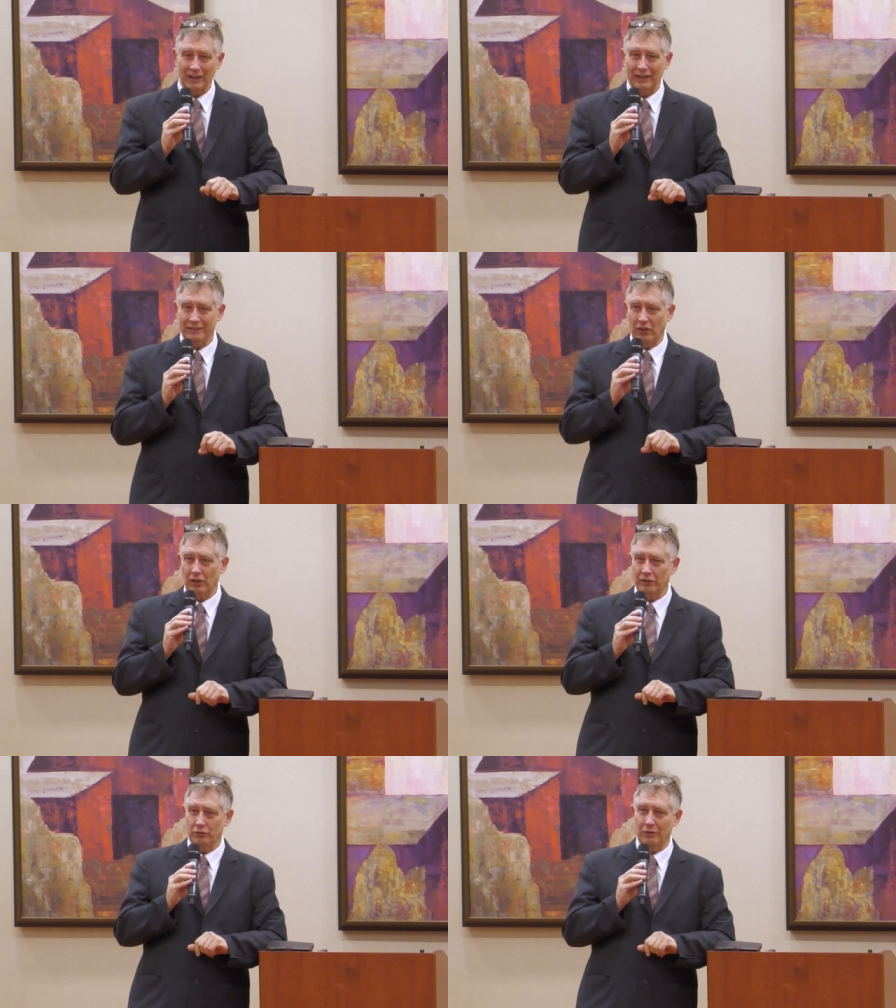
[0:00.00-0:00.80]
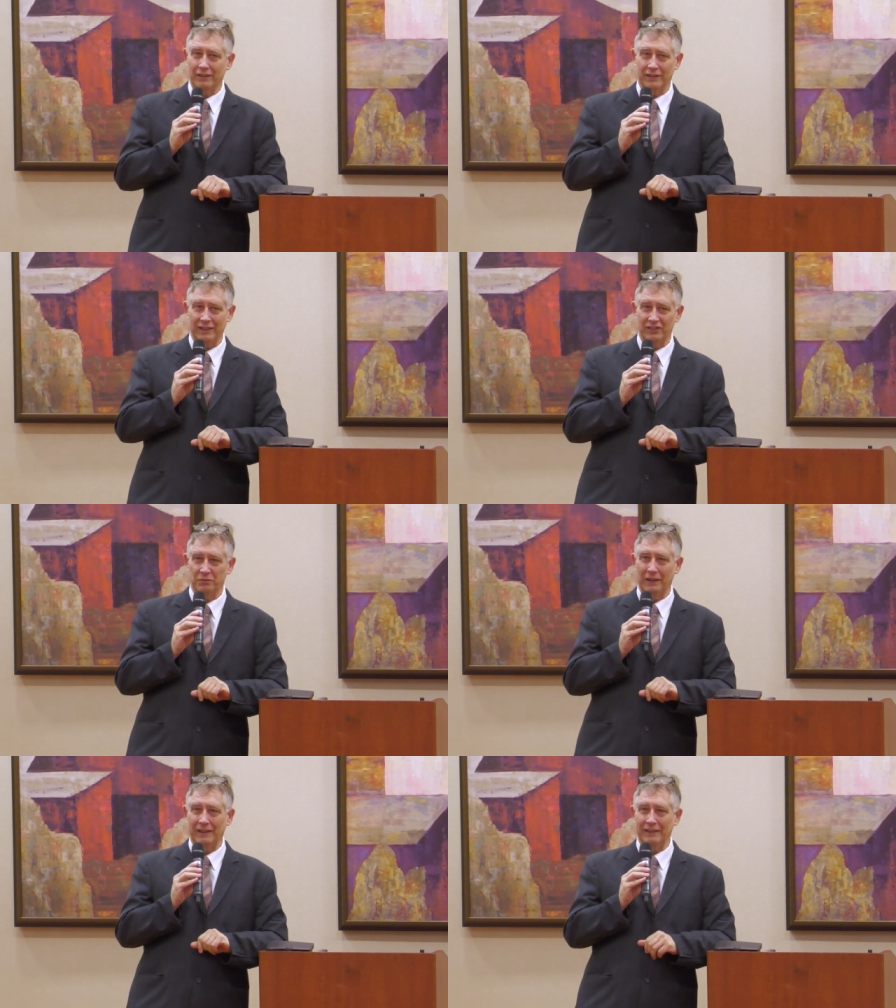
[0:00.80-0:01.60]
it's a hard drug to
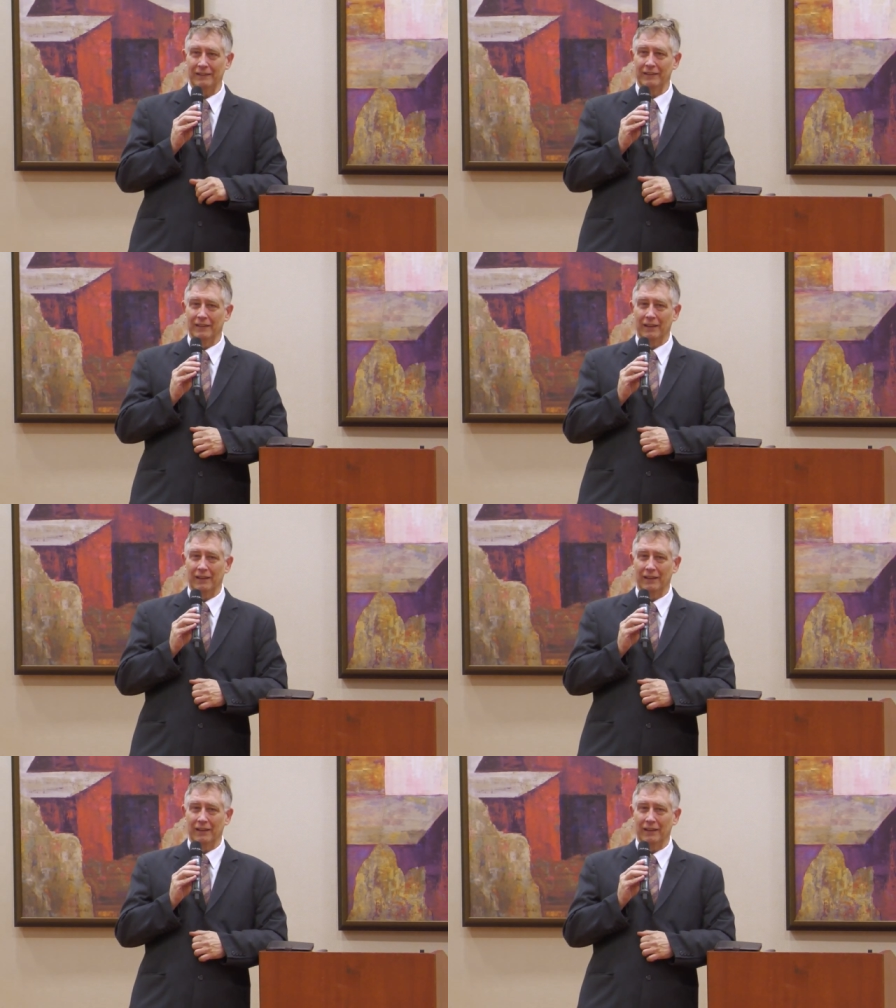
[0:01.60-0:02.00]
explain.